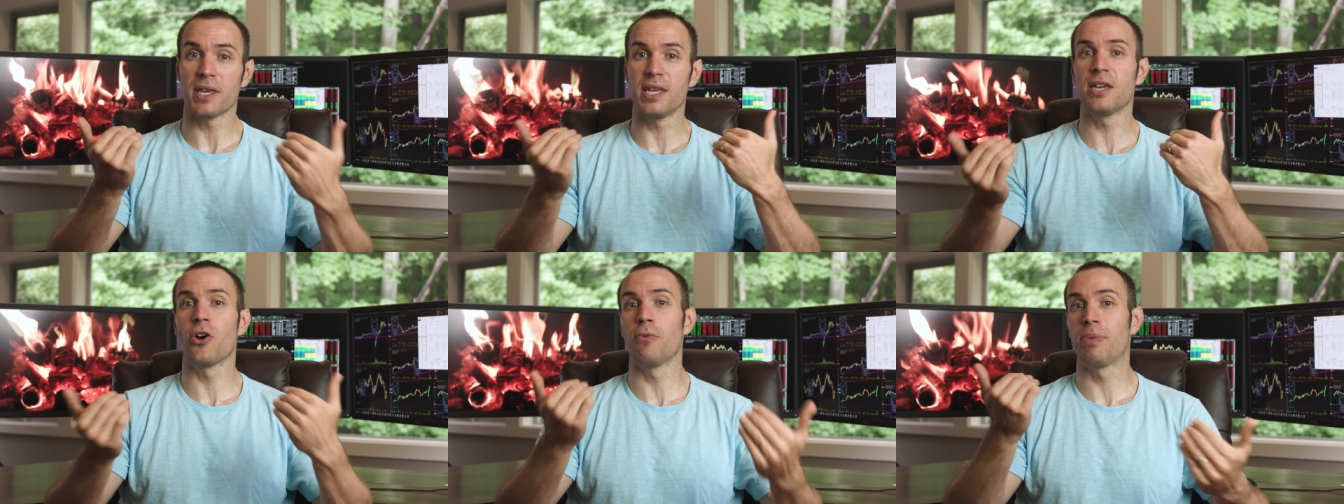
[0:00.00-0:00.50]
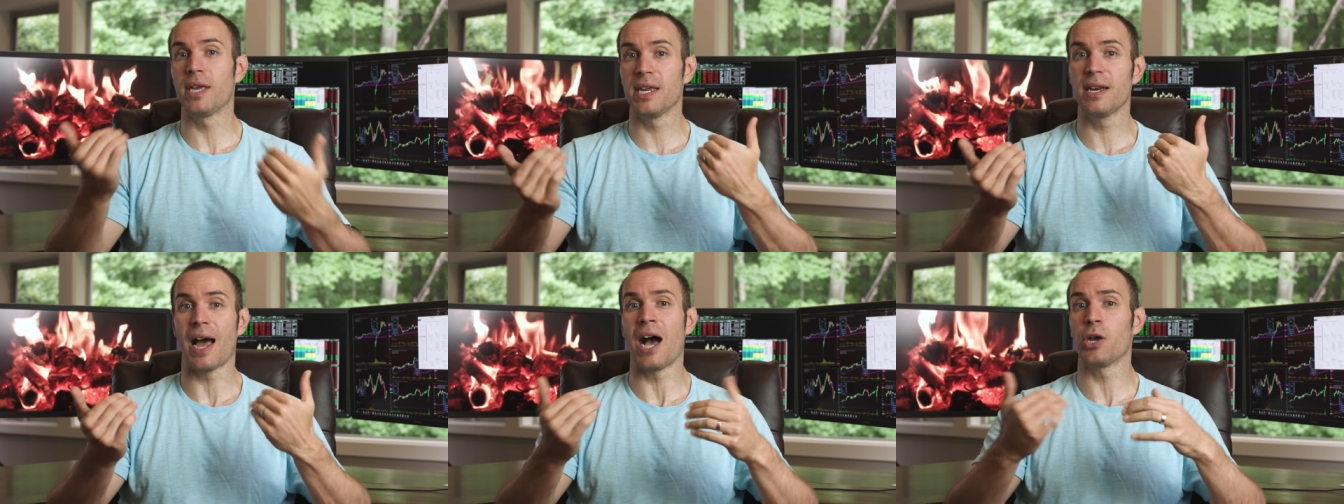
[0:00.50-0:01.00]
the ego
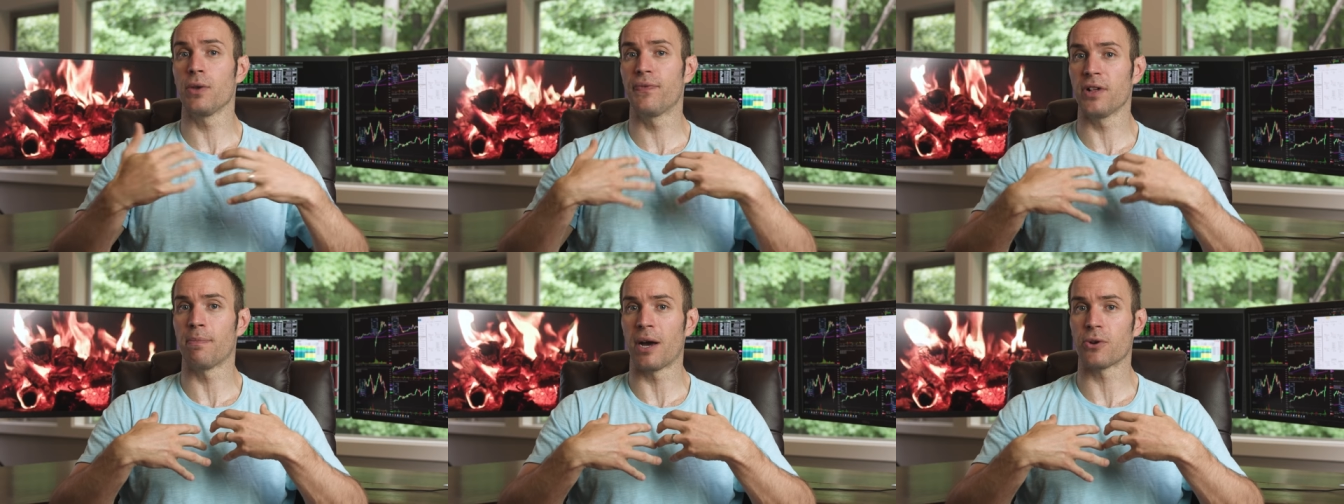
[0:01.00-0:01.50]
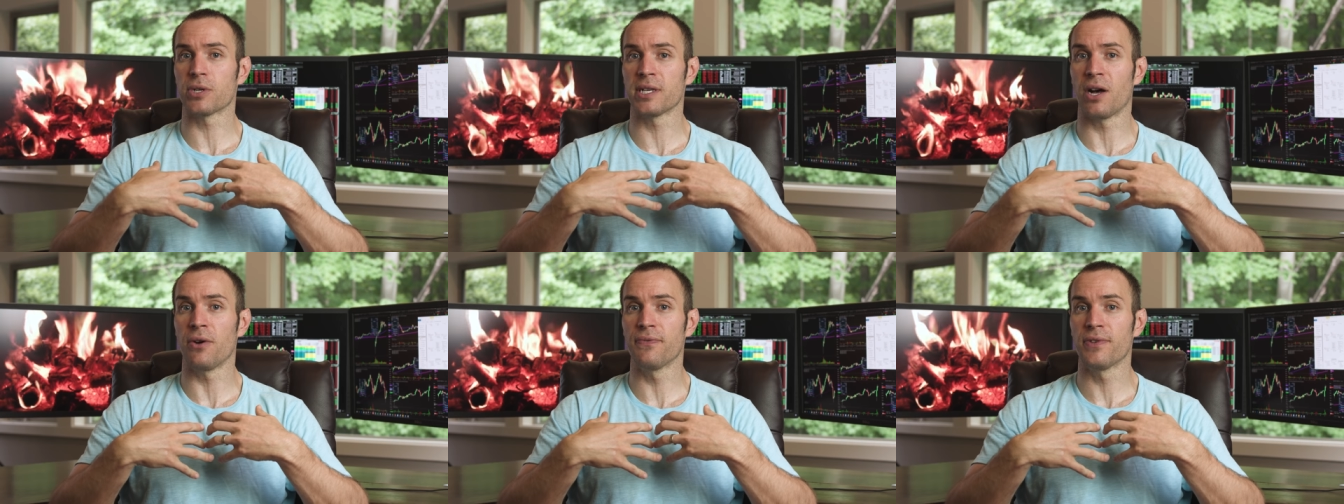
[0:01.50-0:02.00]
being how you feel about
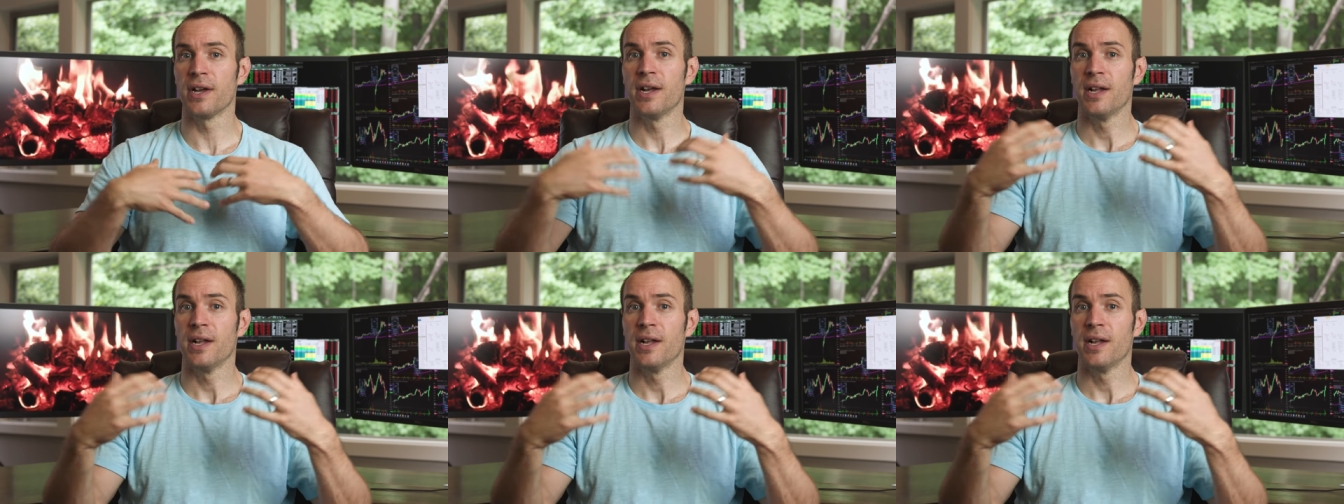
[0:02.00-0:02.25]
yourself,